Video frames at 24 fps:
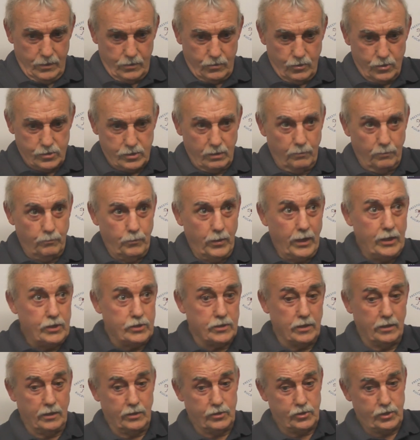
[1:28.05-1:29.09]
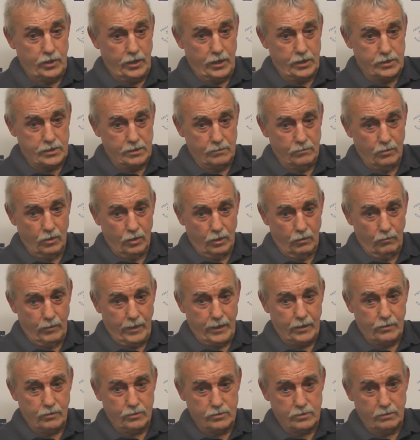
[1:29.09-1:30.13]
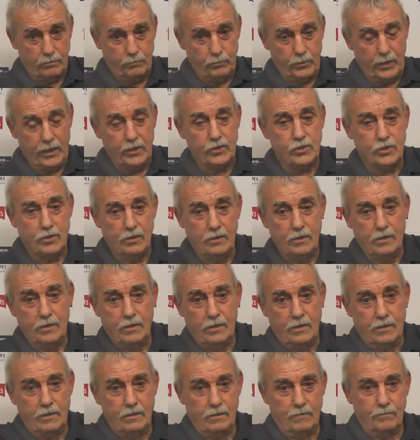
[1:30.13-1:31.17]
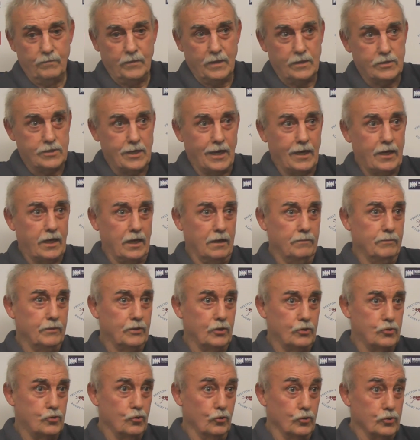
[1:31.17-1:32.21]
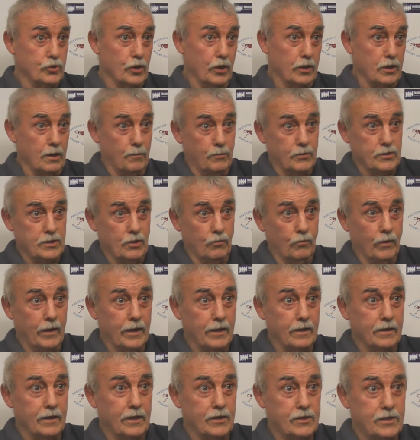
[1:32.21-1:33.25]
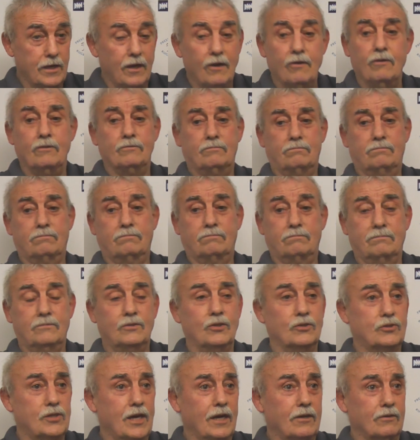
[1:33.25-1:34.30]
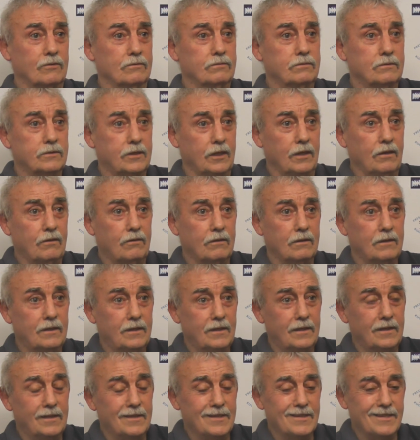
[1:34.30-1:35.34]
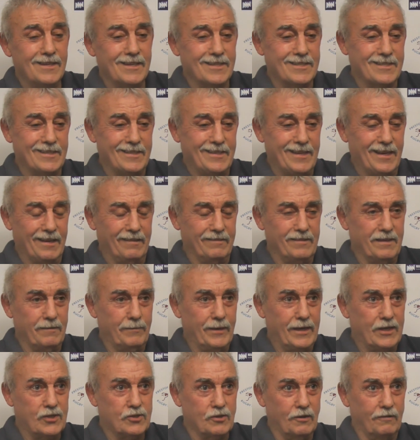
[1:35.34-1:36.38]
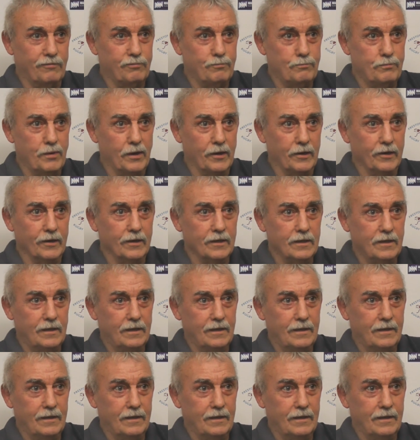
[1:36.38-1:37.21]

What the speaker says: across the pitch, and I chased him all the way across the pitch, tackled him to touch on the opposite wing, and he said, "Oh, good tackle, Keith." I said, "Get out, you big soft bugger."